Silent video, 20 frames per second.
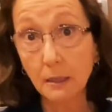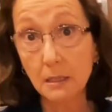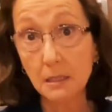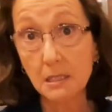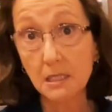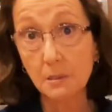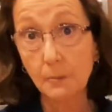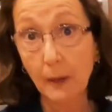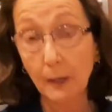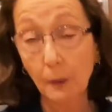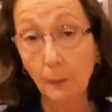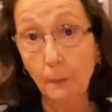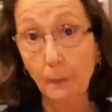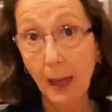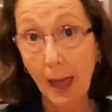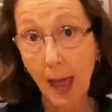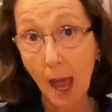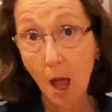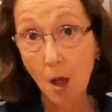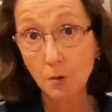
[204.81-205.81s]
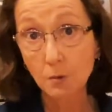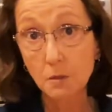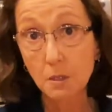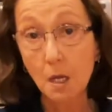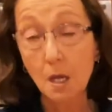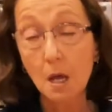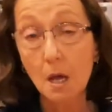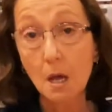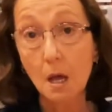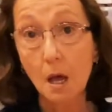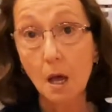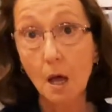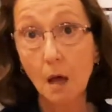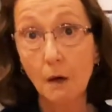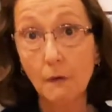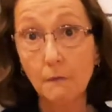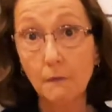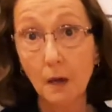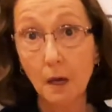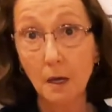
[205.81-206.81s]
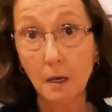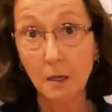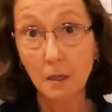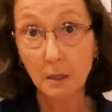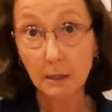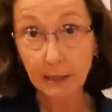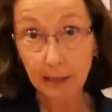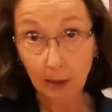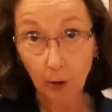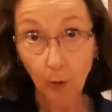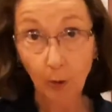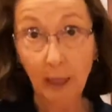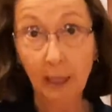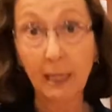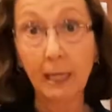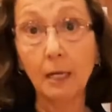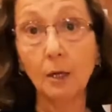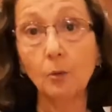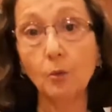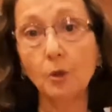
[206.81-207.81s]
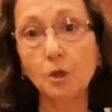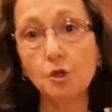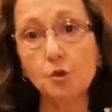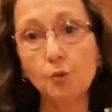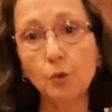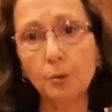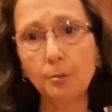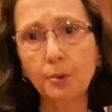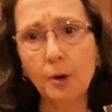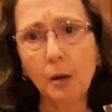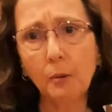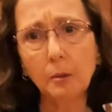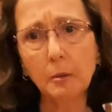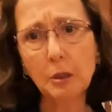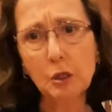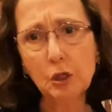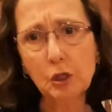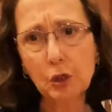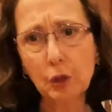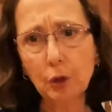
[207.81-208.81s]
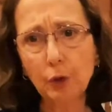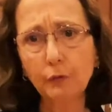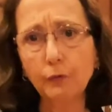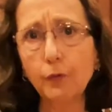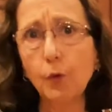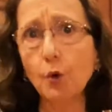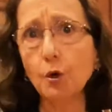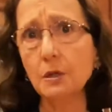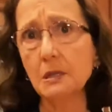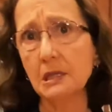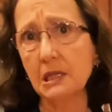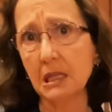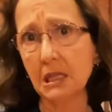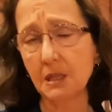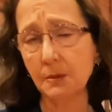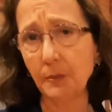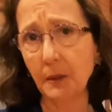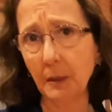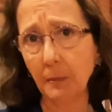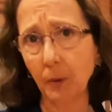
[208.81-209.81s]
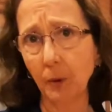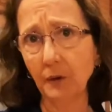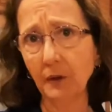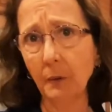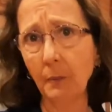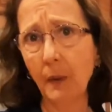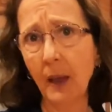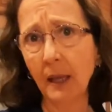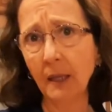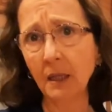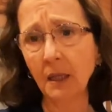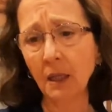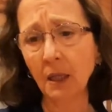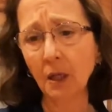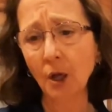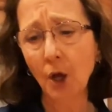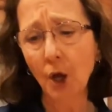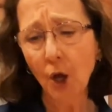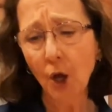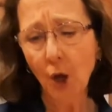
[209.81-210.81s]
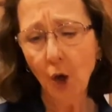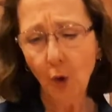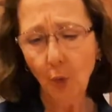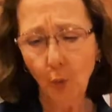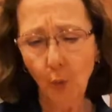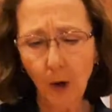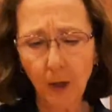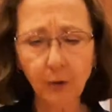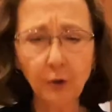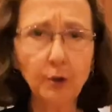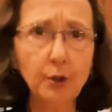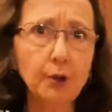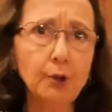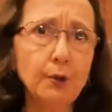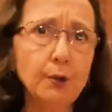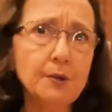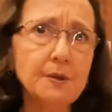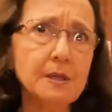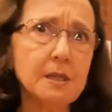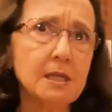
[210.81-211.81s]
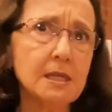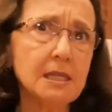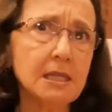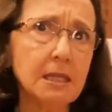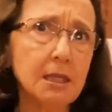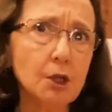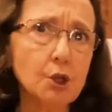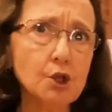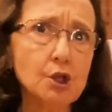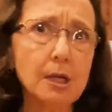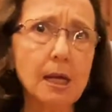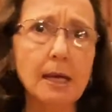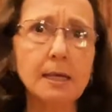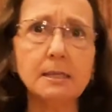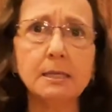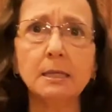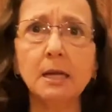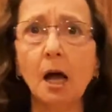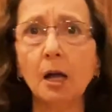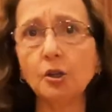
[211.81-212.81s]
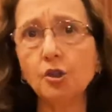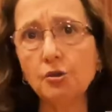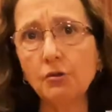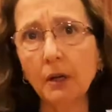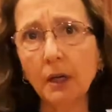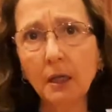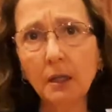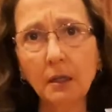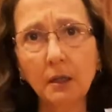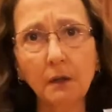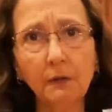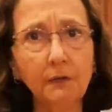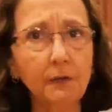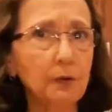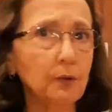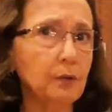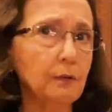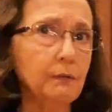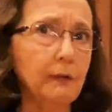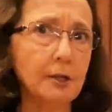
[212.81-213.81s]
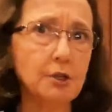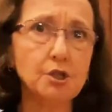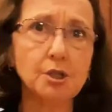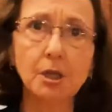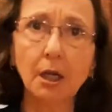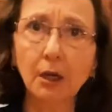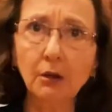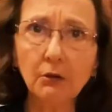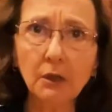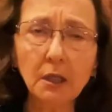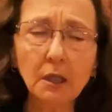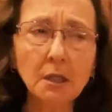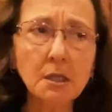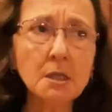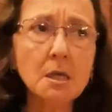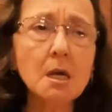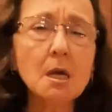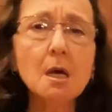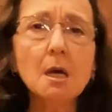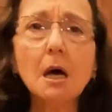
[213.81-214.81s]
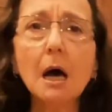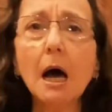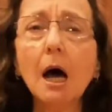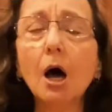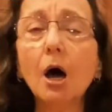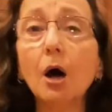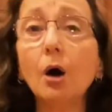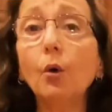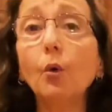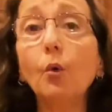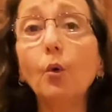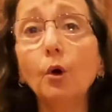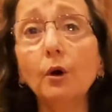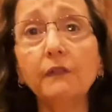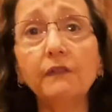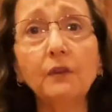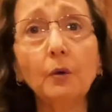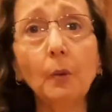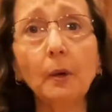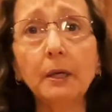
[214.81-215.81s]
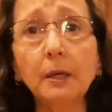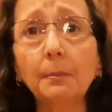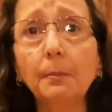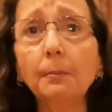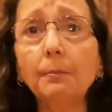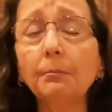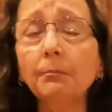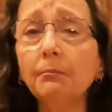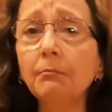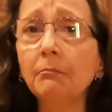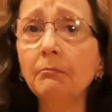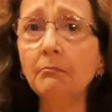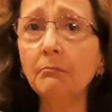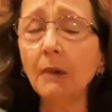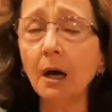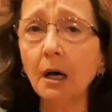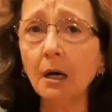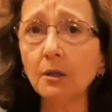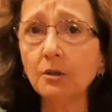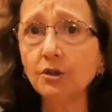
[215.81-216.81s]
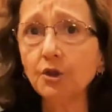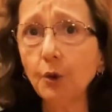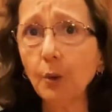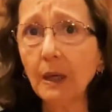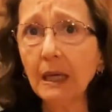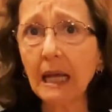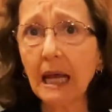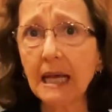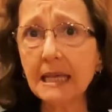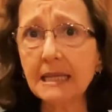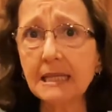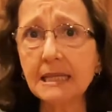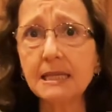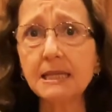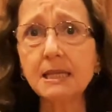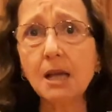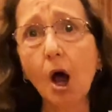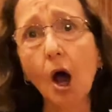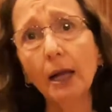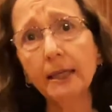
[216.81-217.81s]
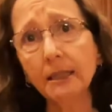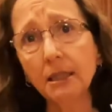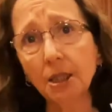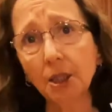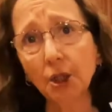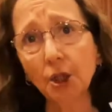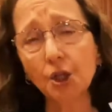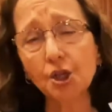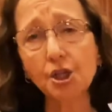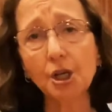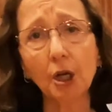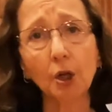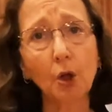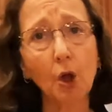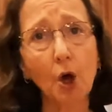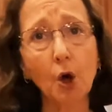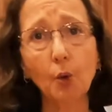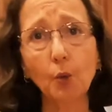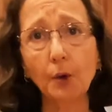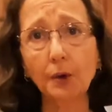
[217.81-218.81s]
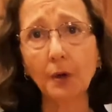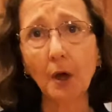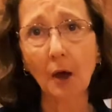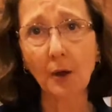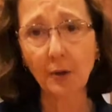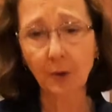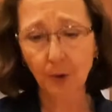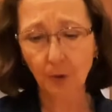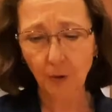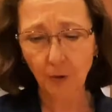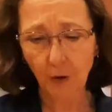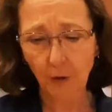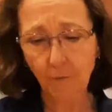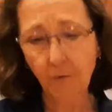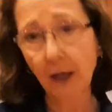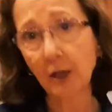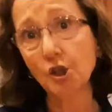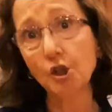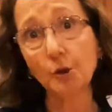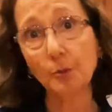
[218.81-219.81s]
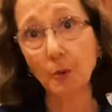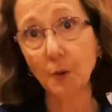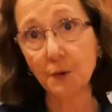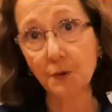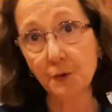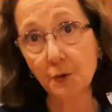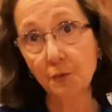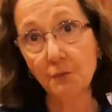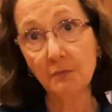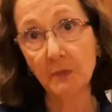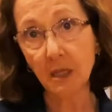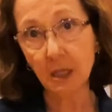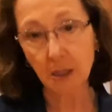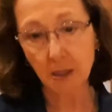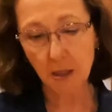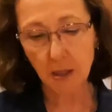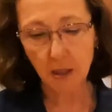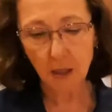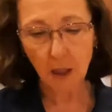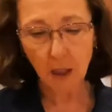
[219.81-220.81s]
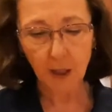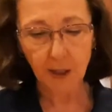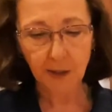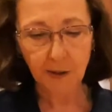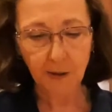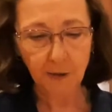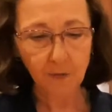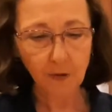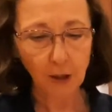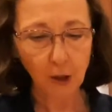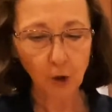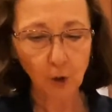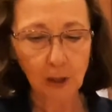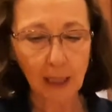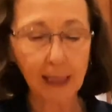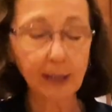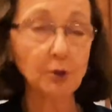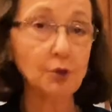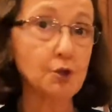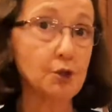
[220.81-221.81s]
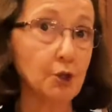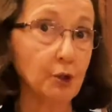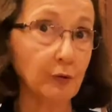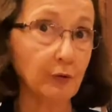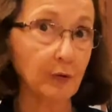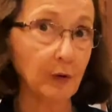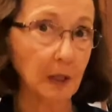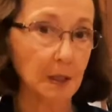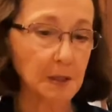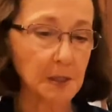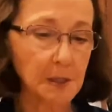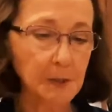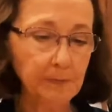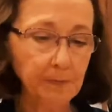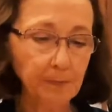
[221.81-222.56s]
This is about a pound of linguine, which will probably serve 4 to 6 people, depending whether you use this dish as an entree, if you're a vegetarian, or if you want to do it as a side dish along with other vegetables or meat that you like to serve this.